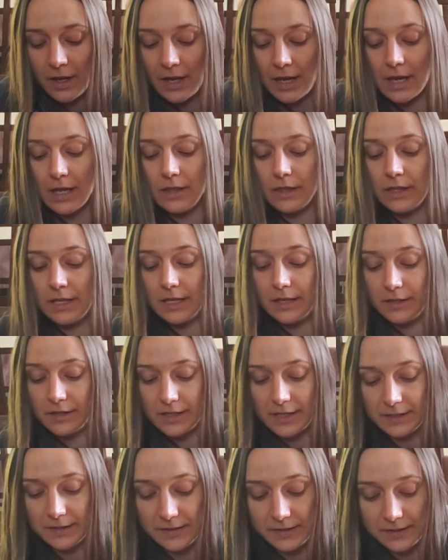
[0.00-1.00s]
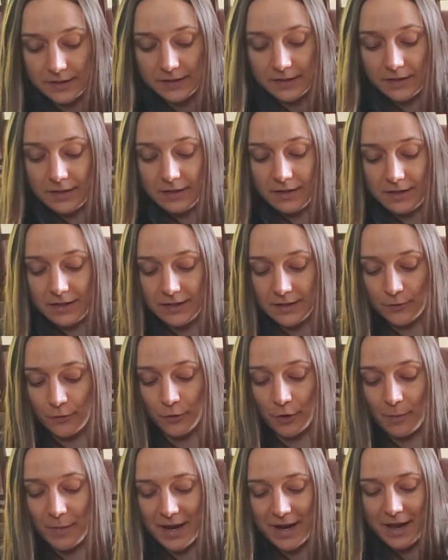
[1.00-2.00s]
And this is
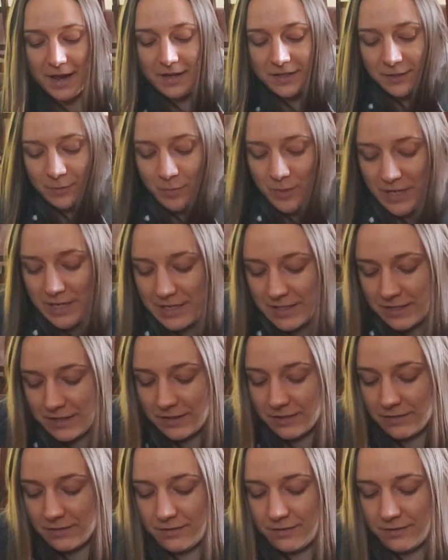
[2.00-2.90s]
for my husband.